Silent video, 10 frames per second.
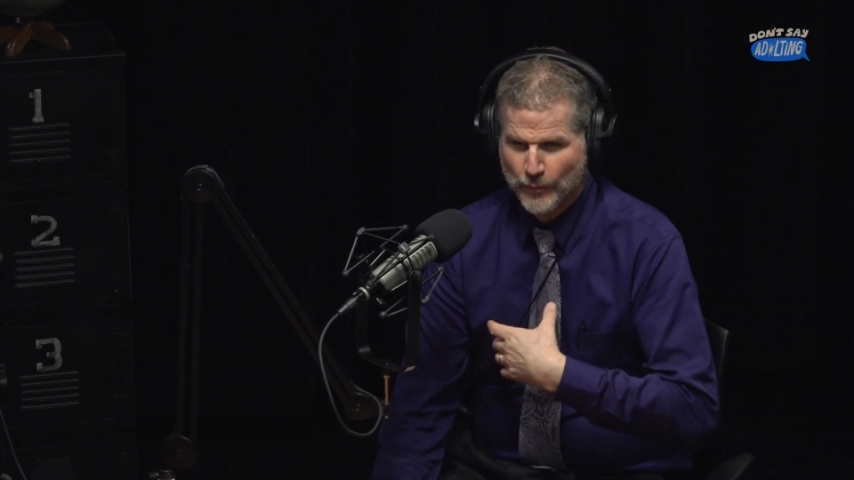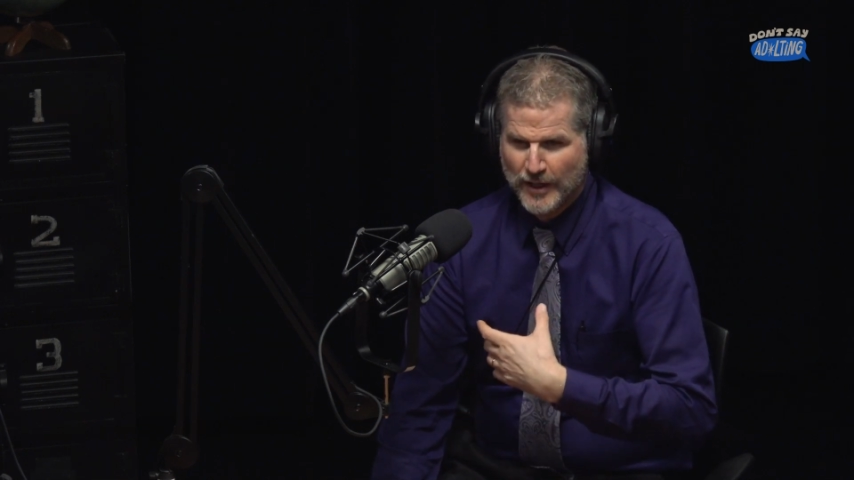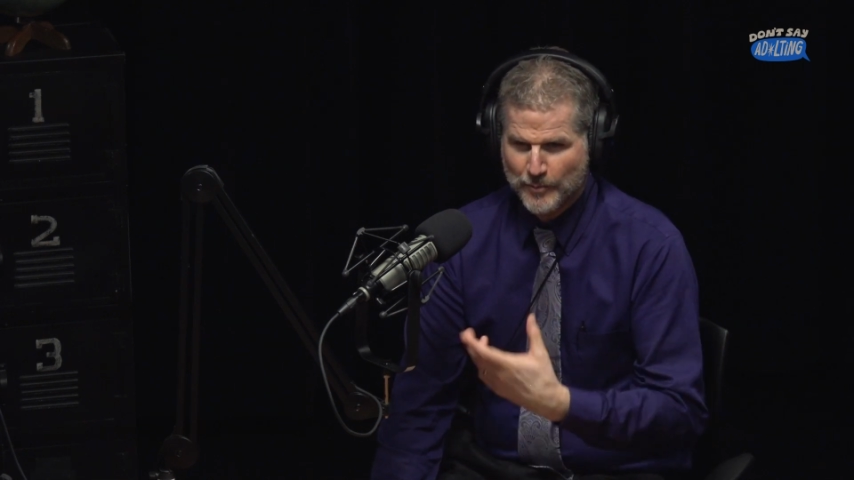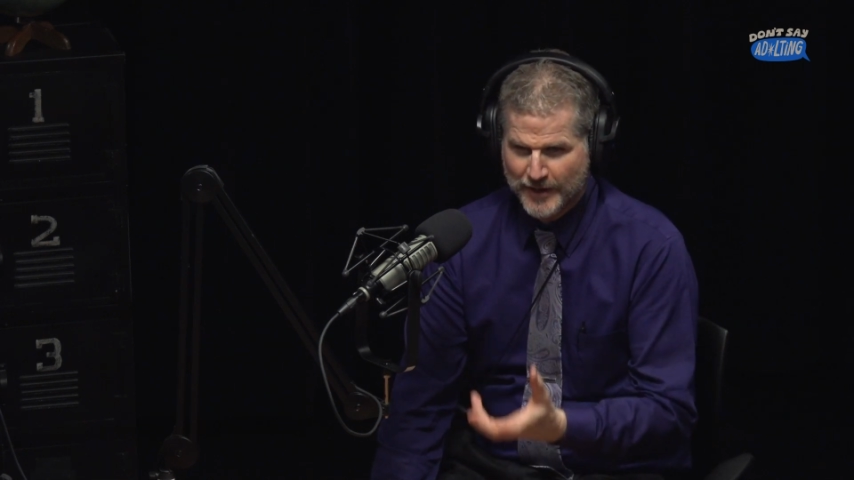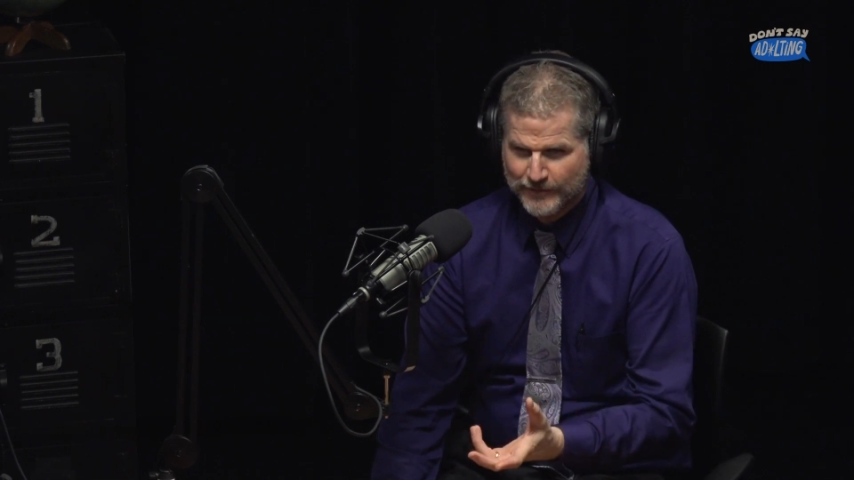
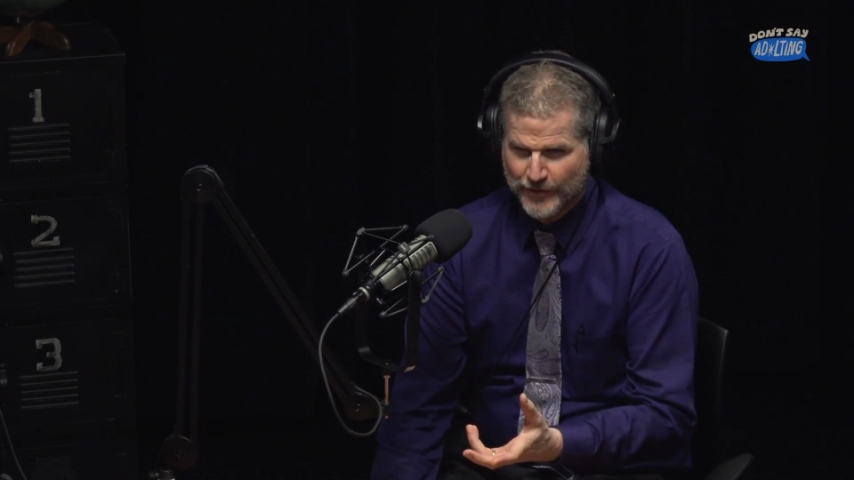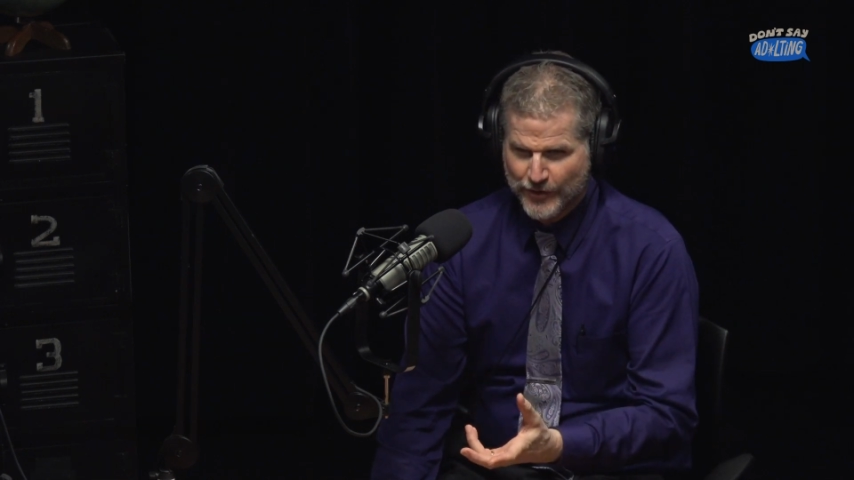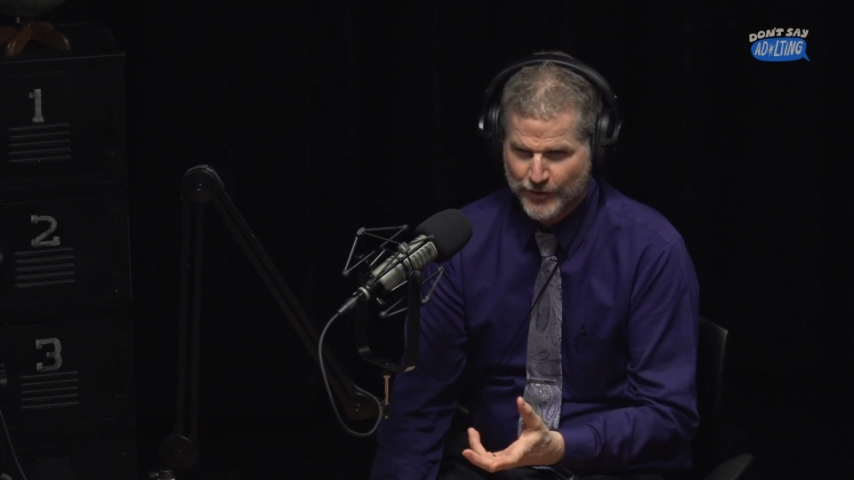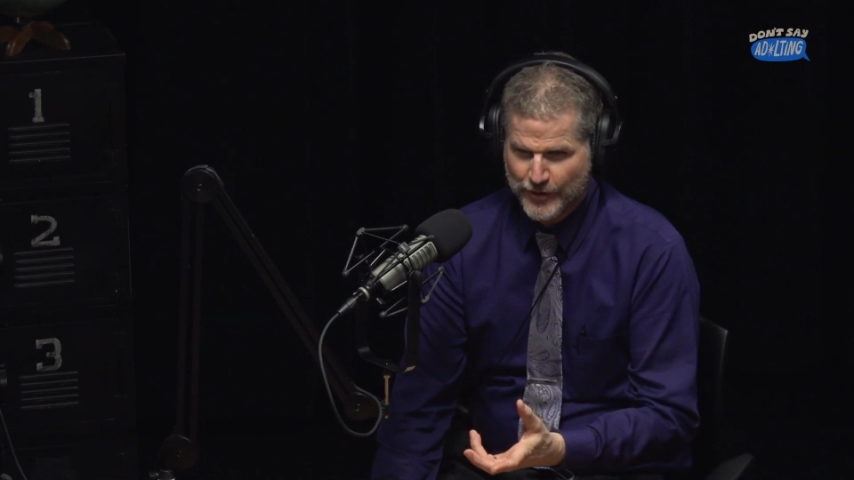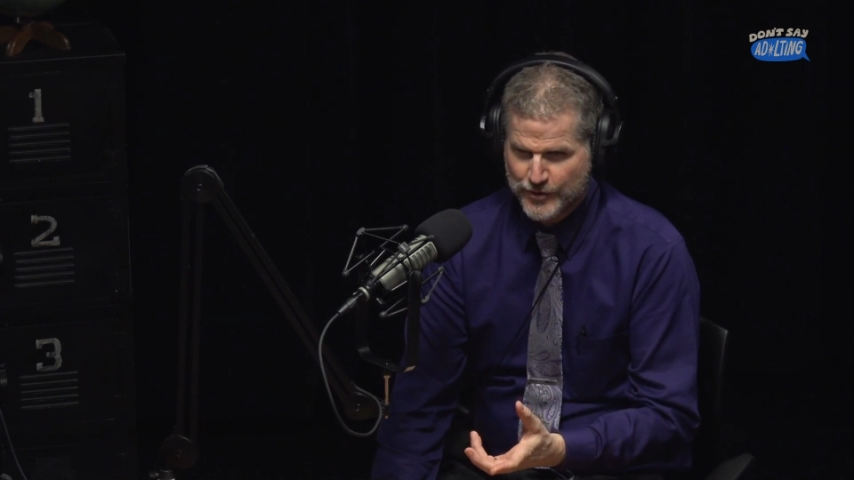recommend for the
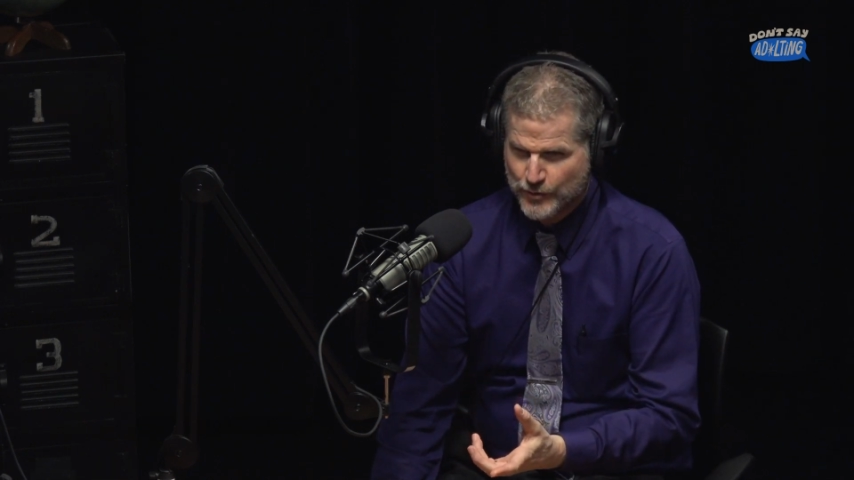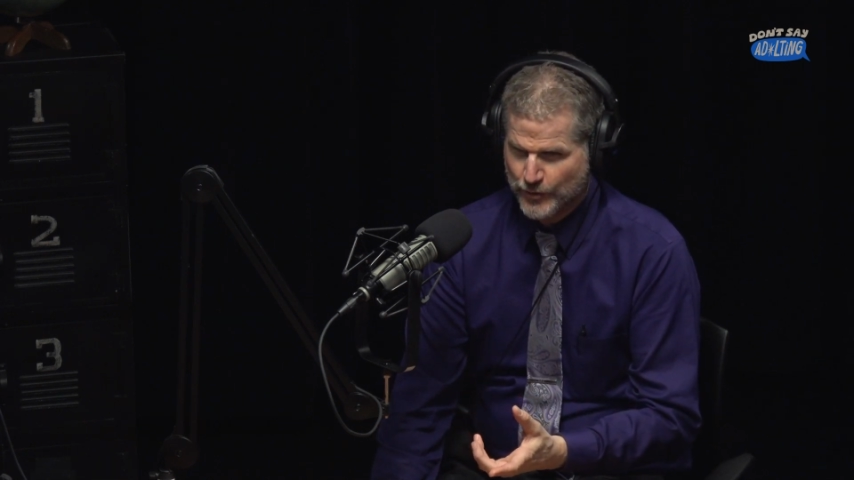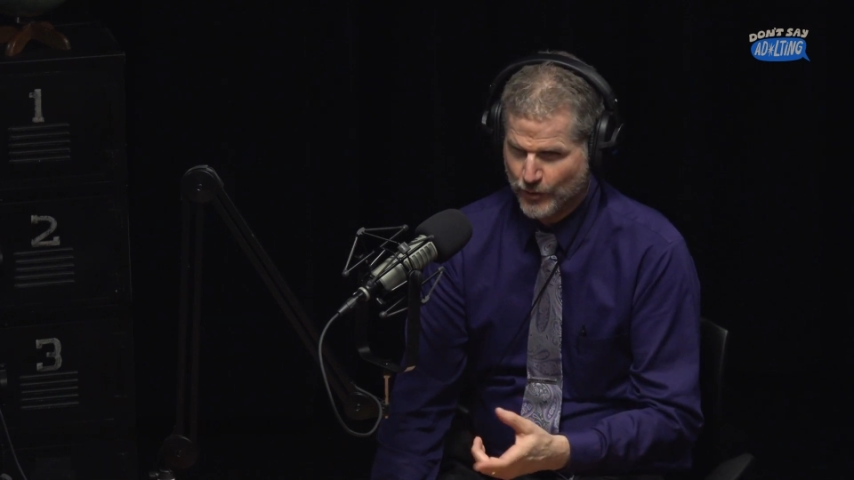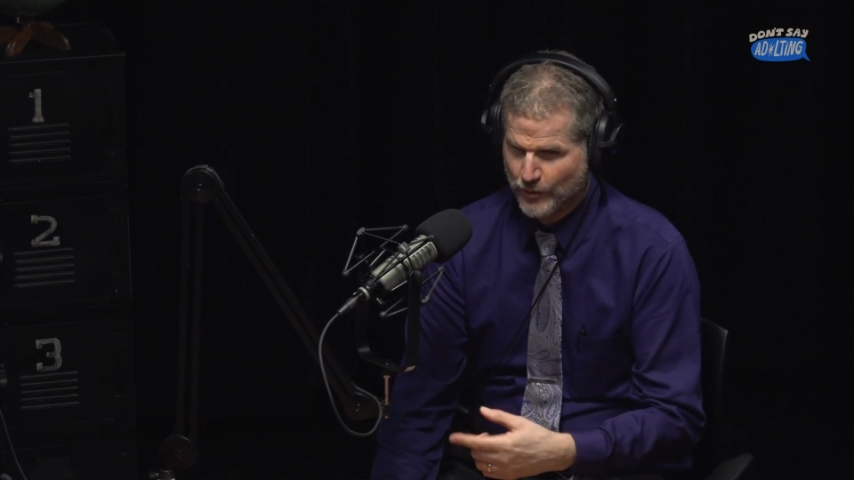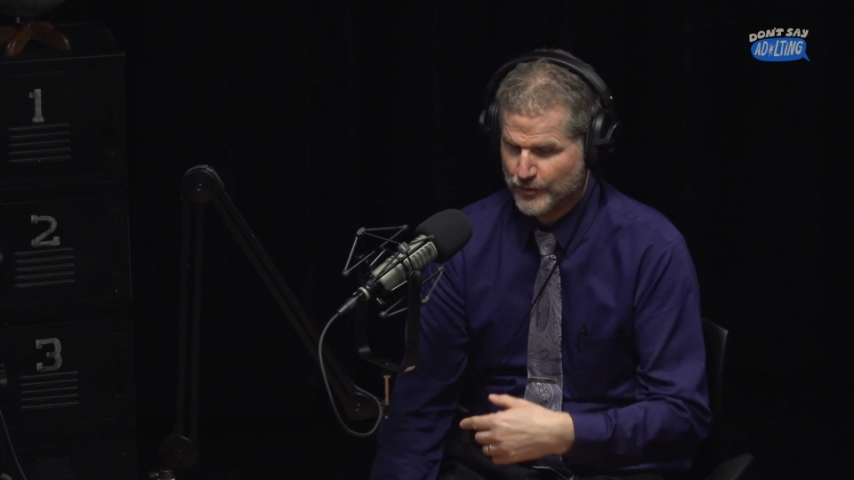
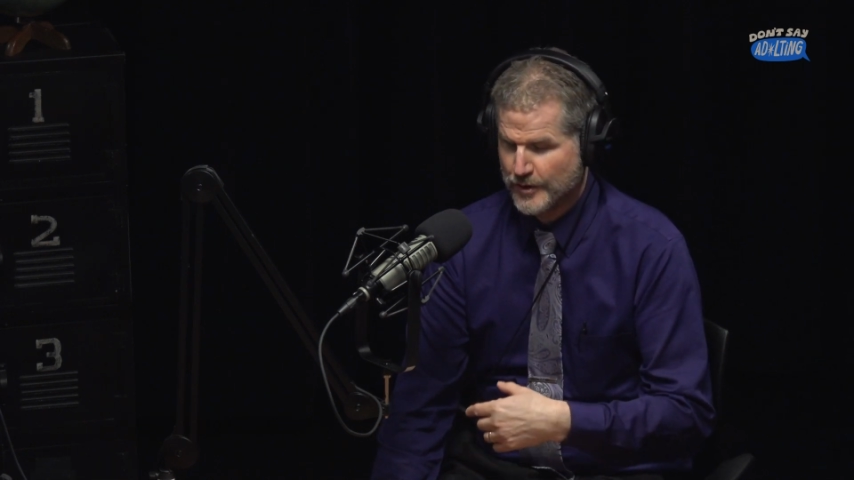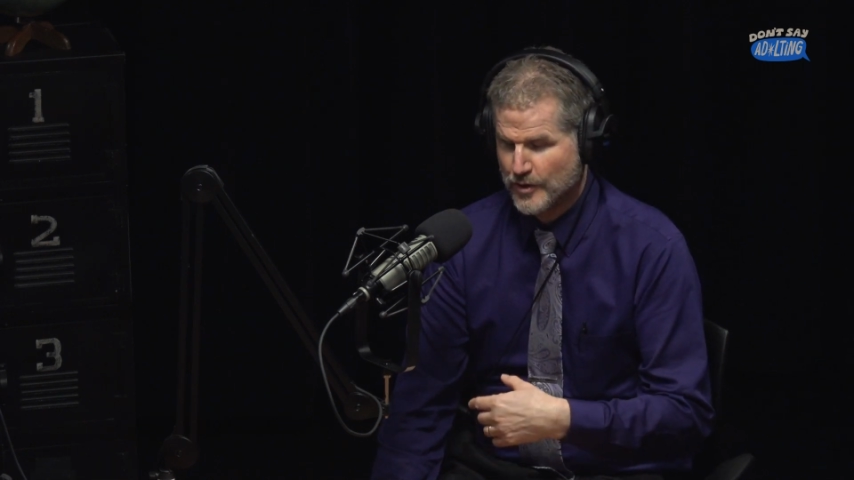32-year-old?